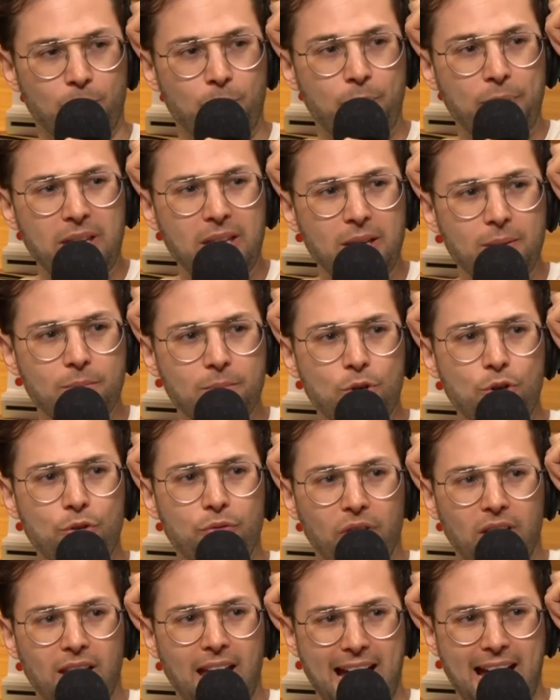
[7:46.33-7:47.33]

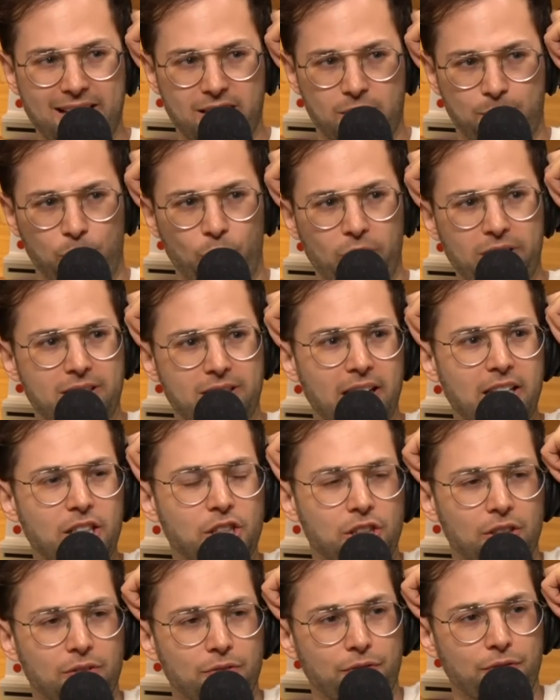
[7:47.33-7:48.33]
B-movie
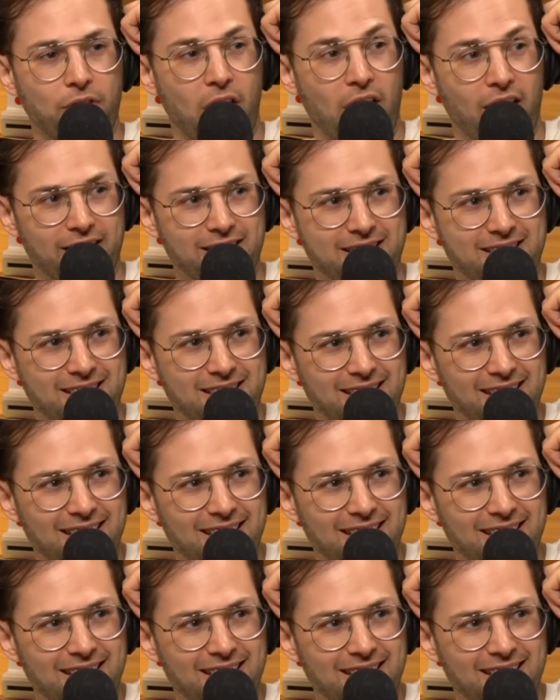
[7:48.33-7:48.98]
exploitation font.